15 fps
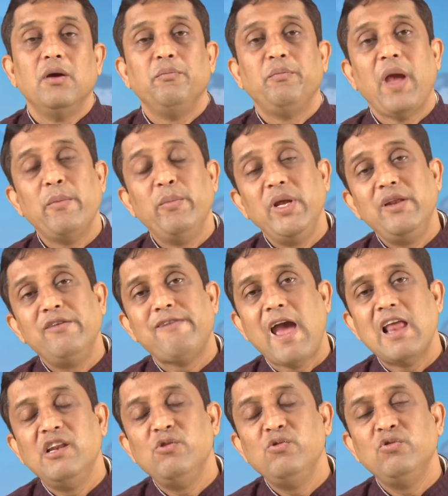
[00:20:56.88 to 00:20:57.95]
family
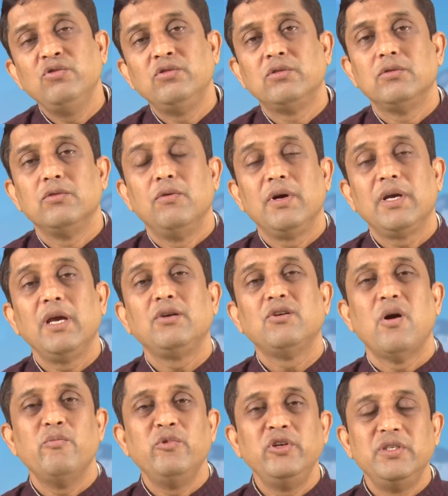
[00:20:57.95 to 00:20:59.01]
values, okay,
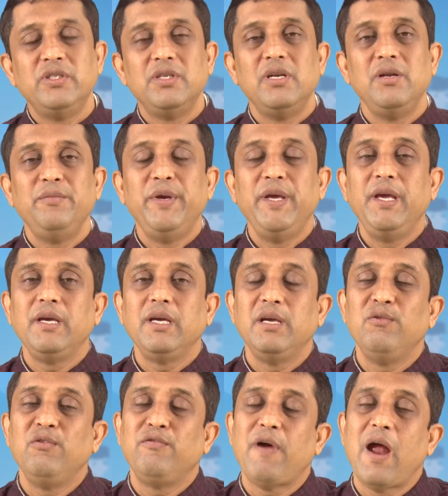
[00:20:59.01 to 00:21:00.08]
community living,
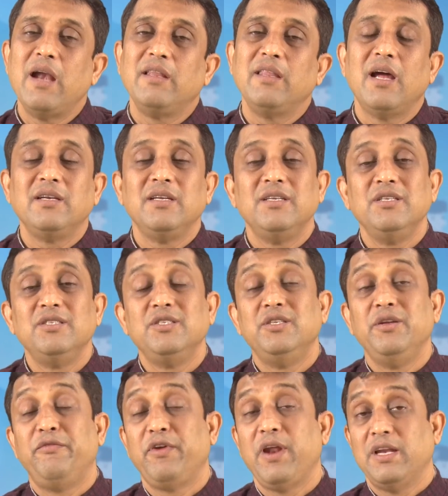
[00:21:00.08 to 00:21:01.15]
you will find that it is
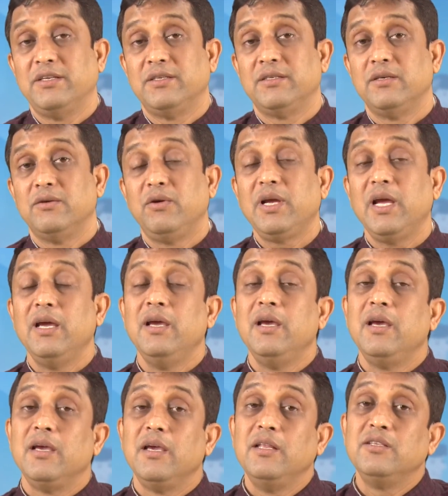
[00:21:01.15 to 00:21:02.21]
different. Okay,
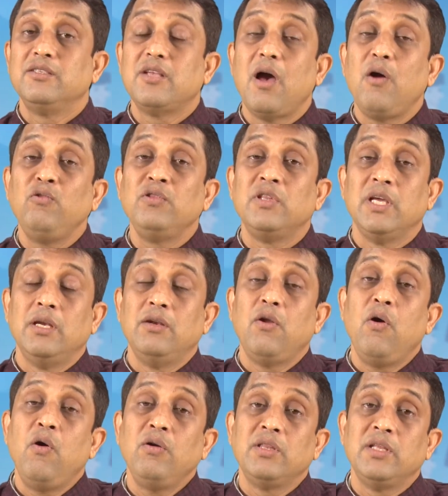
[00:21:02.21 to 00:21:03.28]
in south, in
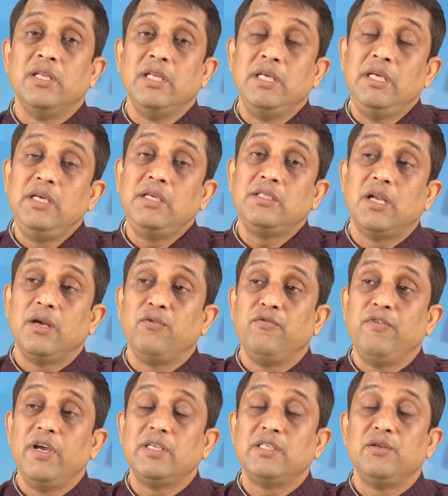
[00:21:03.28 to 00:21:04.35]
north, in east and
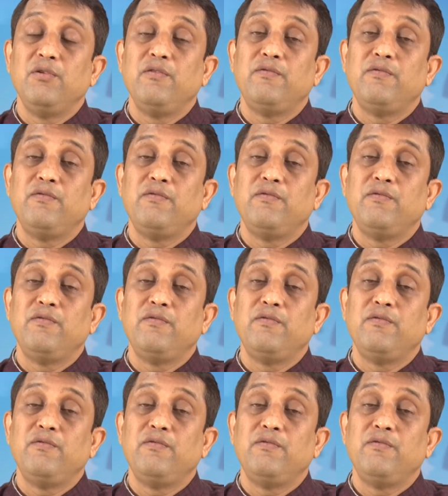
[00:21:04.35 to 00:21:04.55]
west, you will